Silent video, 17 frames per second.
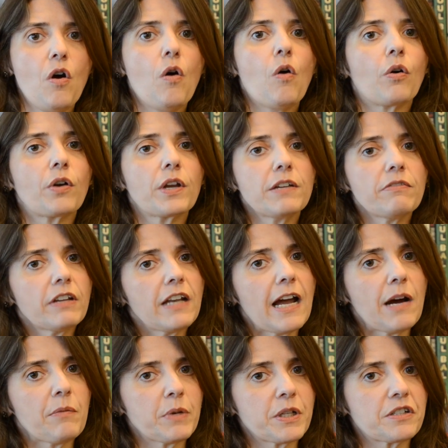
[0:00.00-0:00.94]
or even
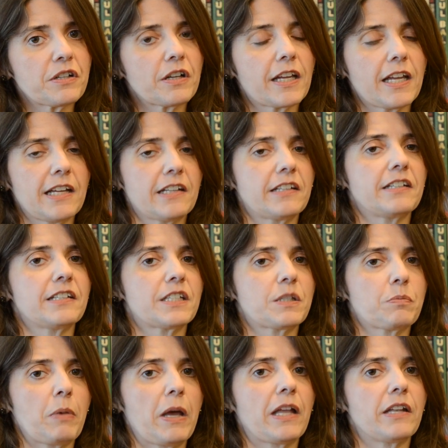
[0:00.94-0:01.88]
how much a candidate
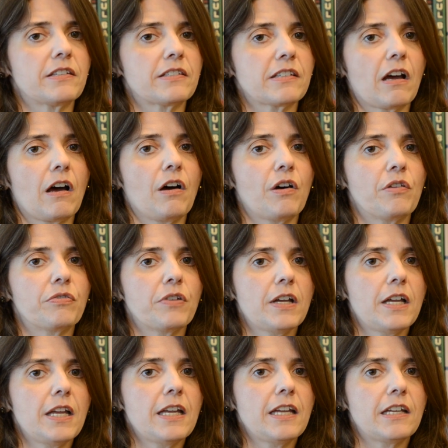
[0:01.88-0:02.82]
spends of
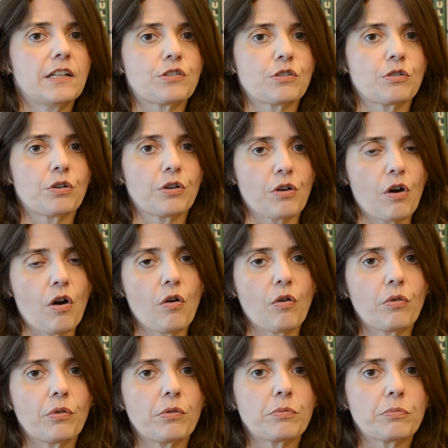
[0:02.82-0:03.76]
his or her
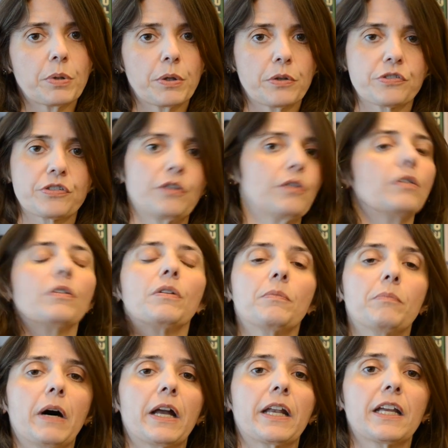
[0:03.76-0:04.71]
own personal
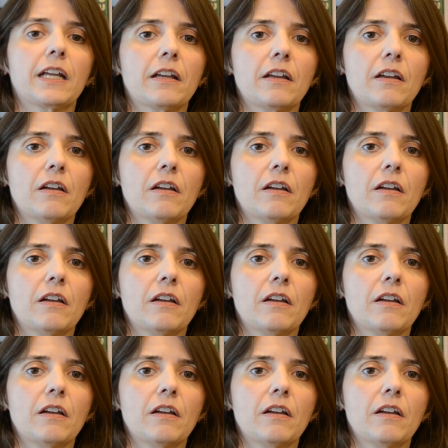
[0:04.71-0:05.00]
money.